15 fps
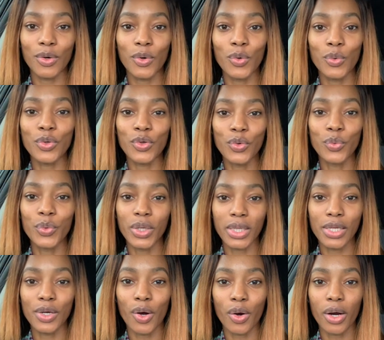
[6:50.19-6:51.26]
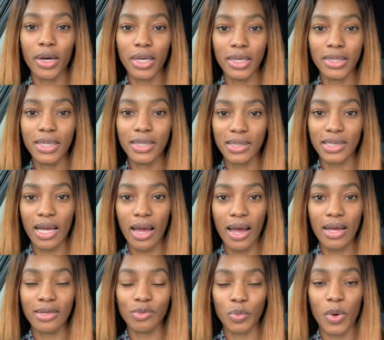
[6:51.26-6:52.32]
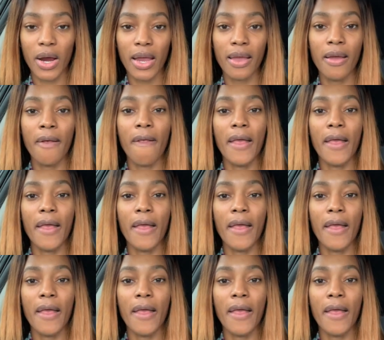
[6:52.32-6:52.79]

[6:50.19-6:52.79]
who you really are in his eyes, right?